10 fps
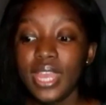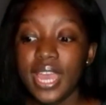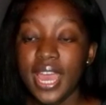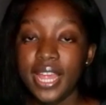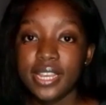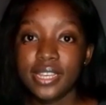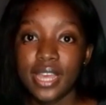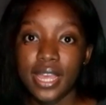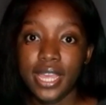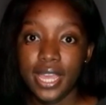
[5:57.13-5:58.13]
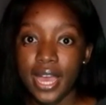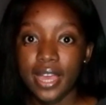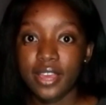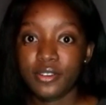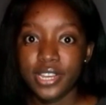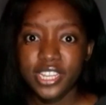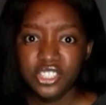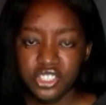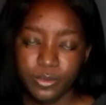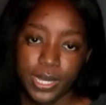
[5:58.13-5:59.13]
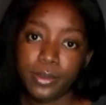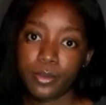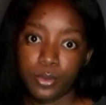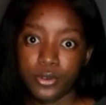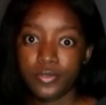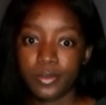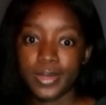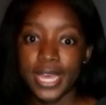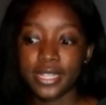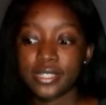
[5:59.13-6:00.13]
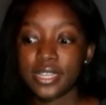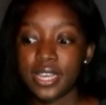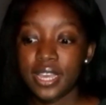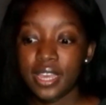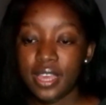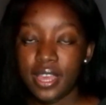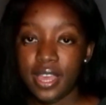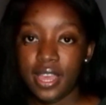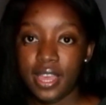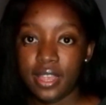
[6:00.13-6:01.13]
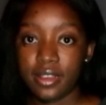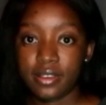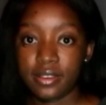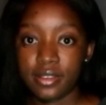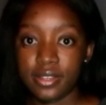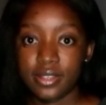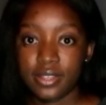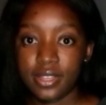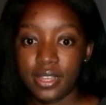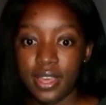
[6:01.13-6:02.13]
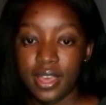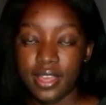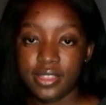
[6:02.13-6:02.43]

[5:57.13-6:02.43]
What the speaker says: And yeah, a relationship can be born from that. And yeah, I